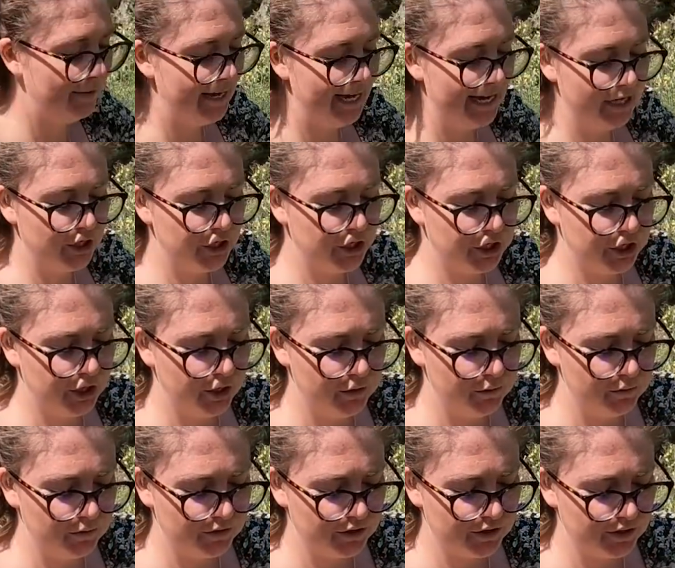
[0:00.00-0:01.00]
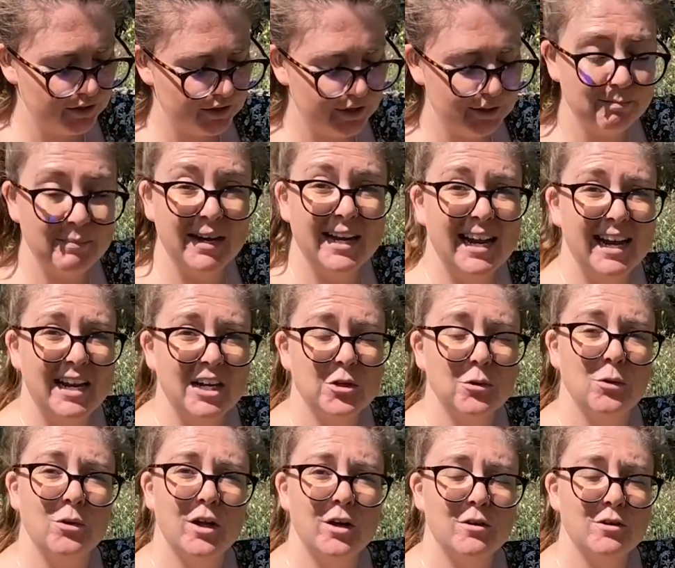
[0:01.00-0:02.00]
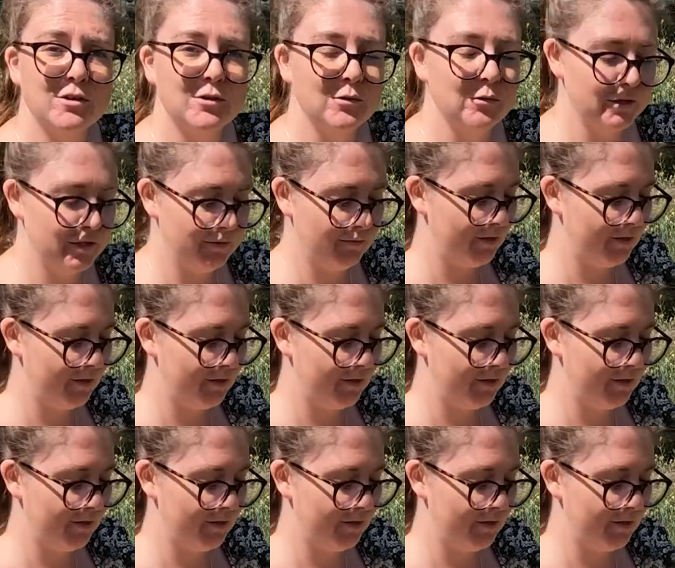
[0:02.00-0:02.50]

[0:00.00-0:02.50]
pea shoots, spinach, all those sorts of